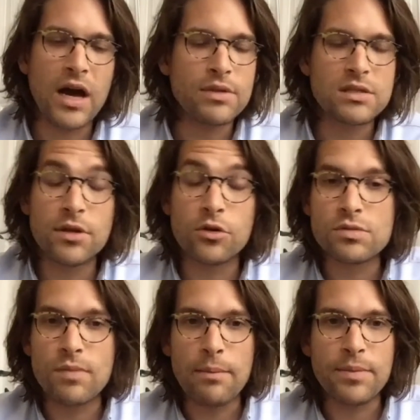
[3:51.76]
vitamins and
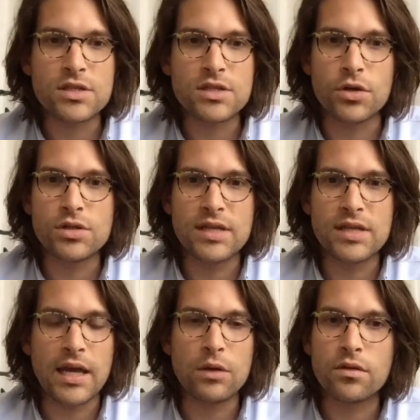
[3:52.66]
minerals might be
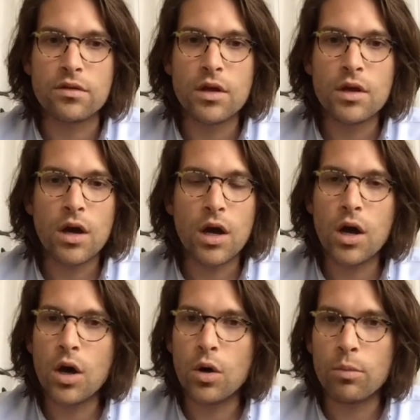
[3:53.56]
associated with
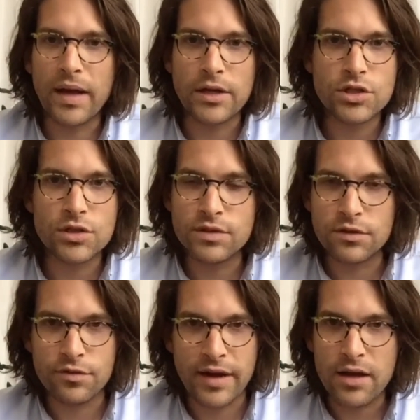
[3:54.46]
a whole bunch of
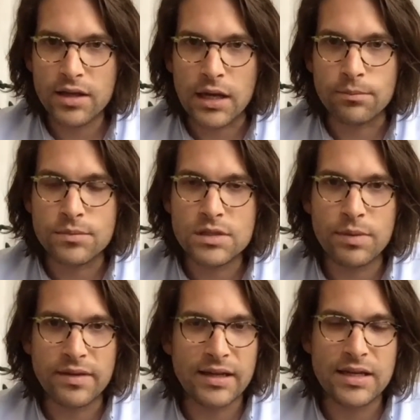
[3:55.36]
different outcomes,
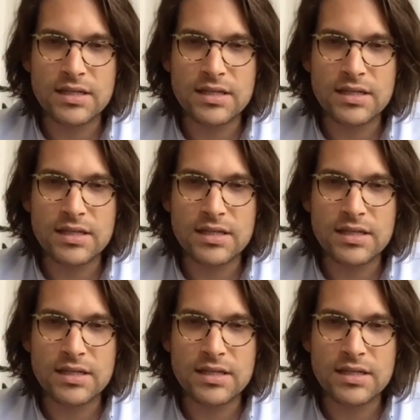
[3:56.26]
but that